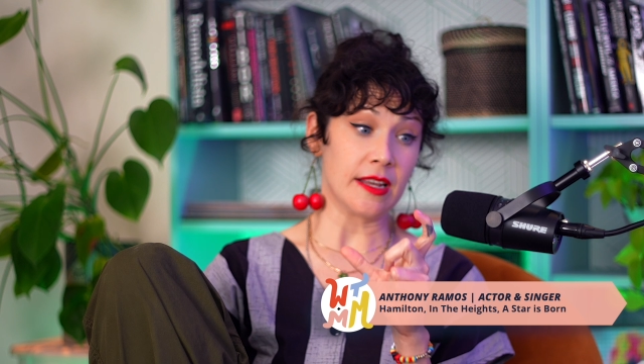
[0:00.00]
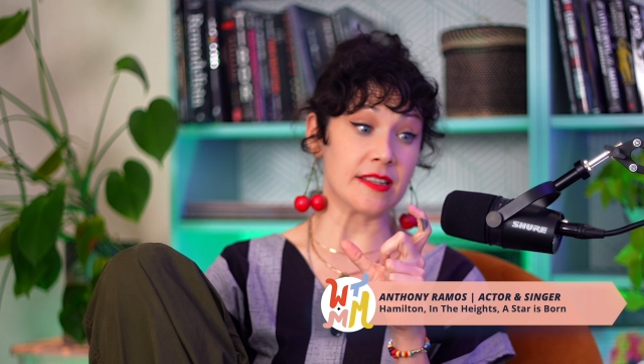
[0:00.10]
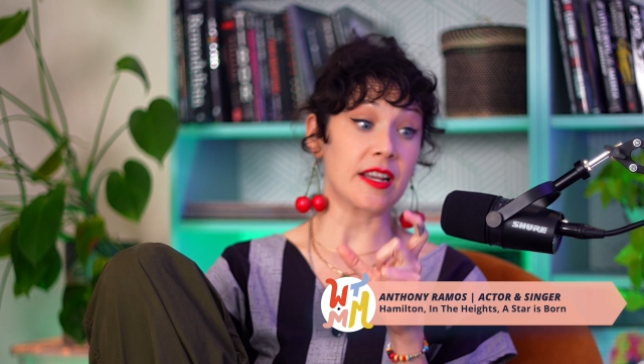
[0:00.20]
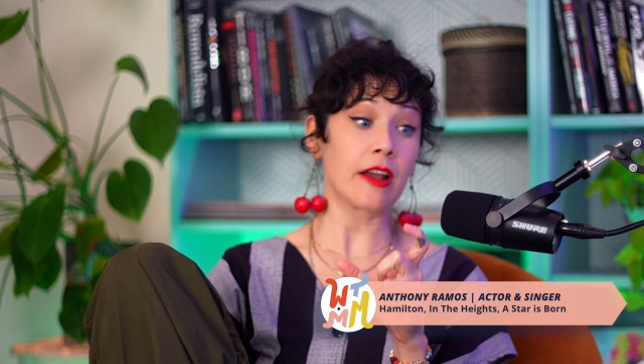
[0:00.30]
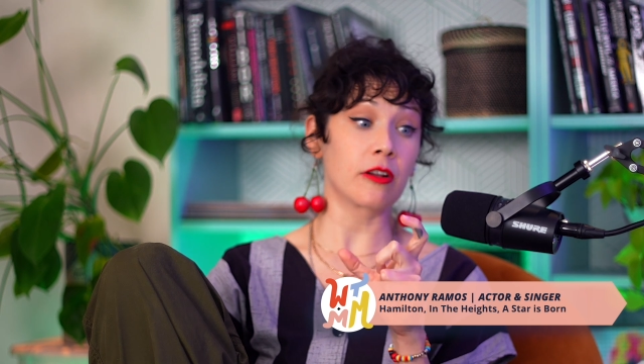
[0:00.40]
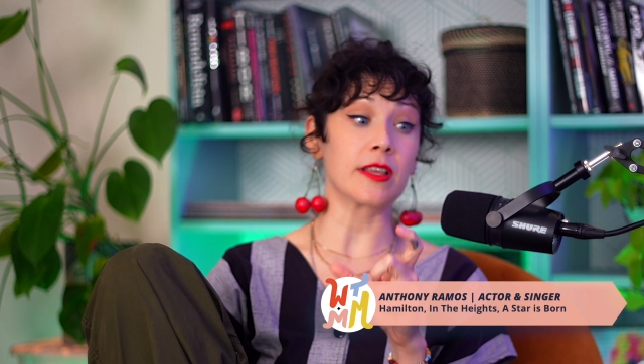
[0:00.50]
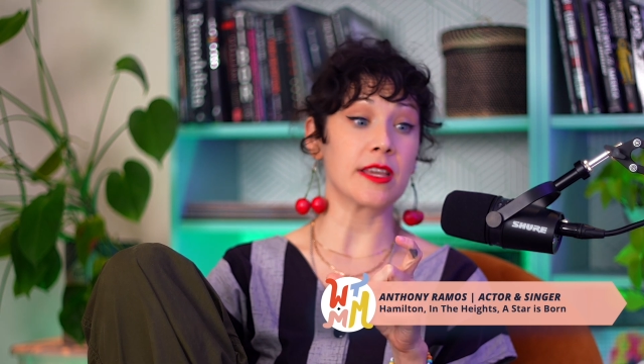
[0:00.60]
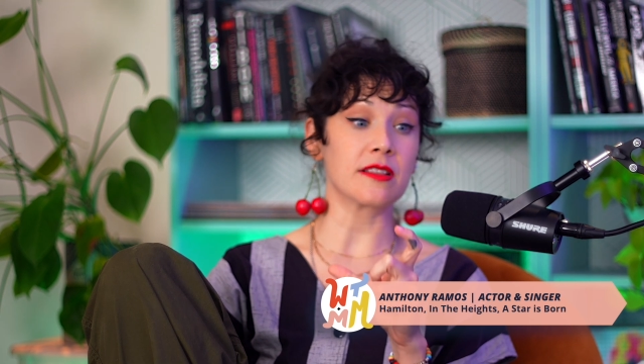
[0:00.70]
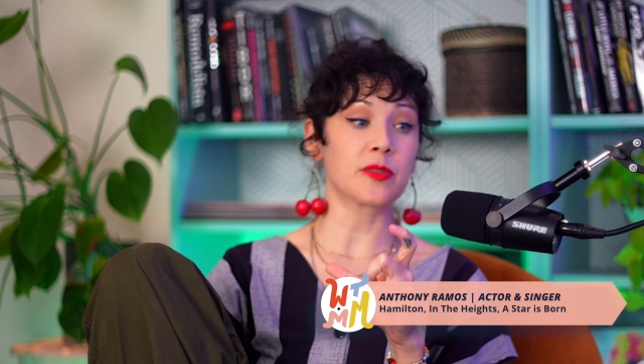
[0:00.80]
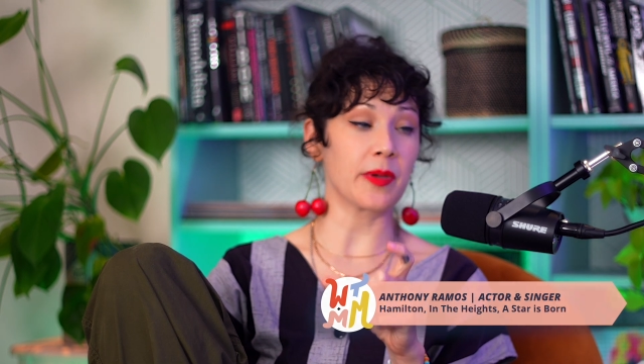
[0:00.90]

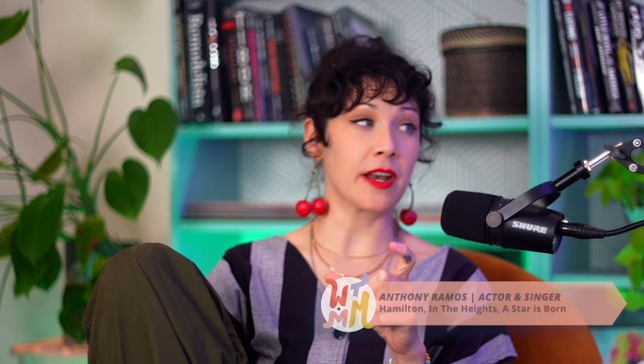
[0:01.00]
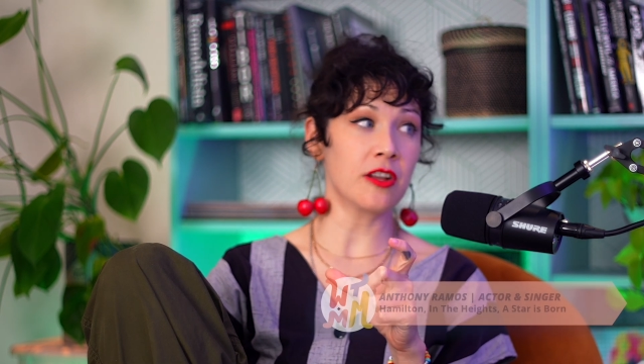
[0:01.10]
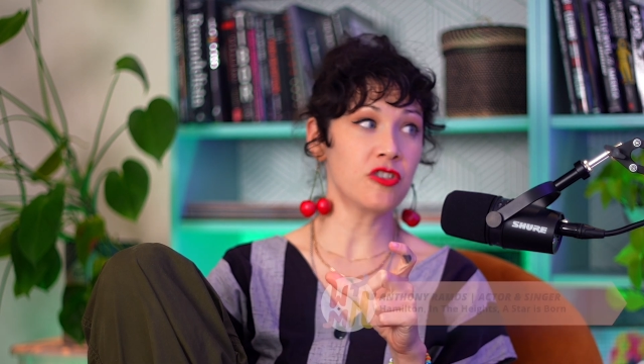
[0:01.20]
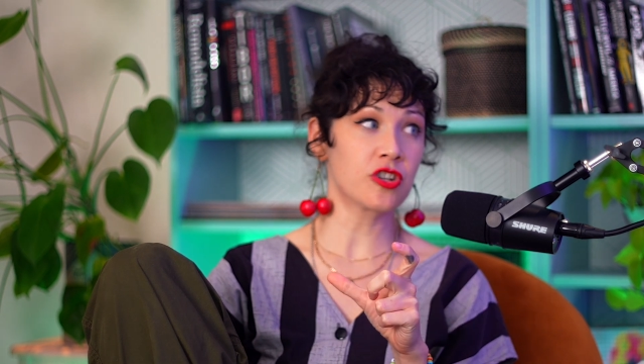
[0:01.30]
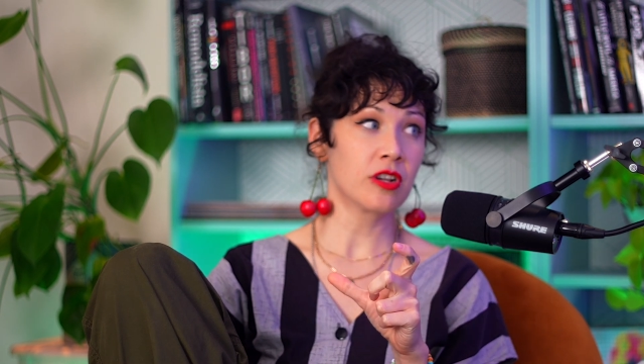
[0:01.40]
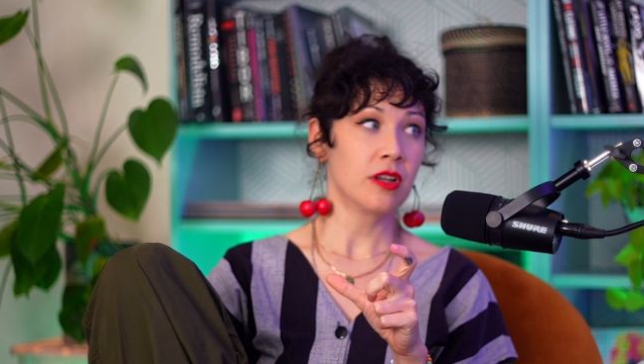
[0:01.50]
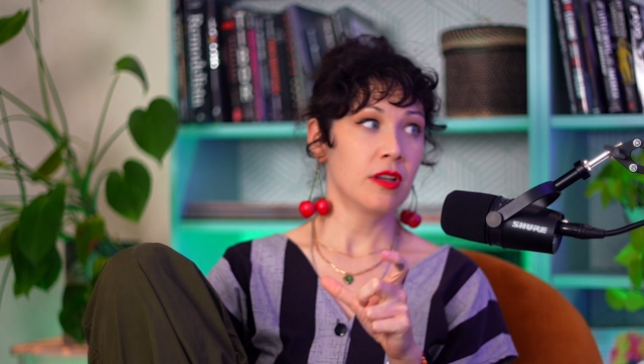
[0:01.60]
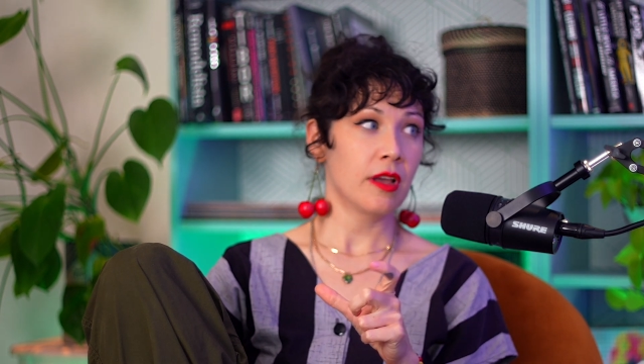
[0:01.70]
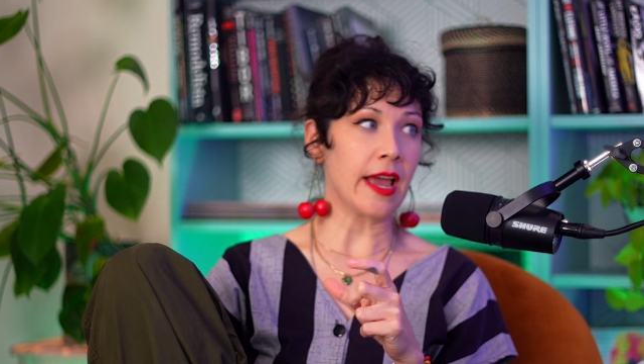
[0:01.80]
entirely in Spanish, mm.